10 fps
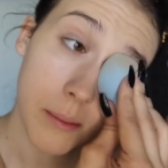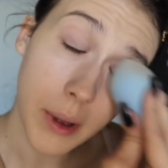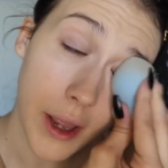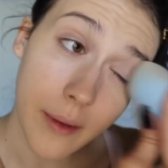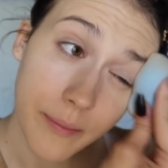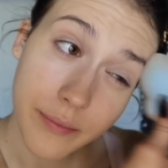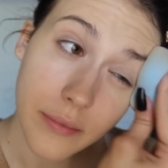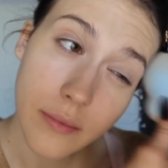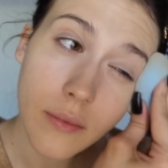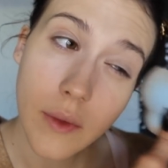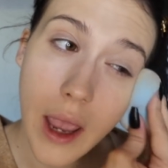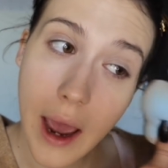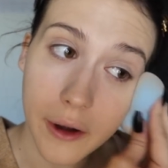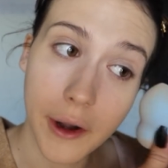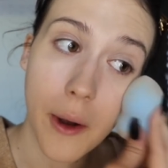But
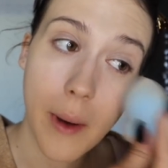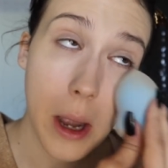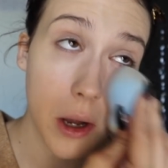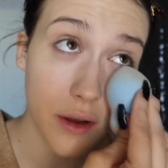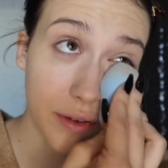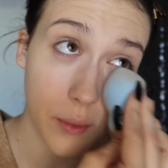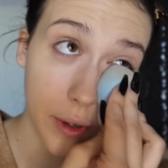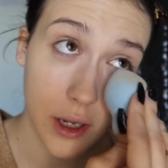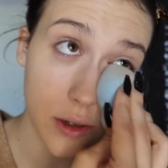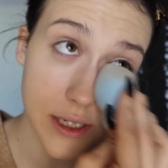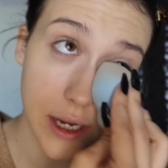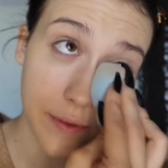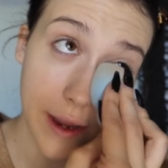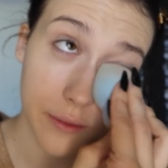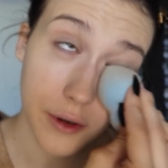I don't know. I don't know if I want to go down
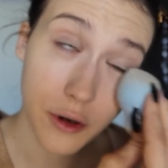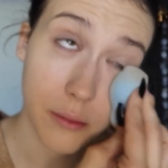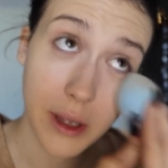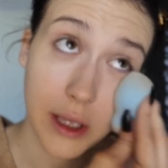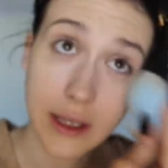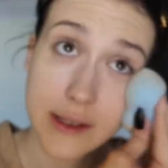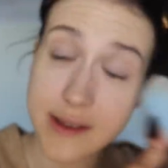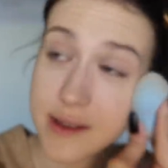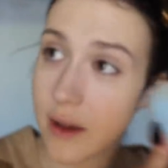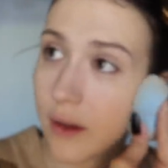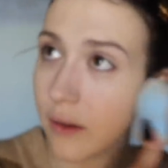that route because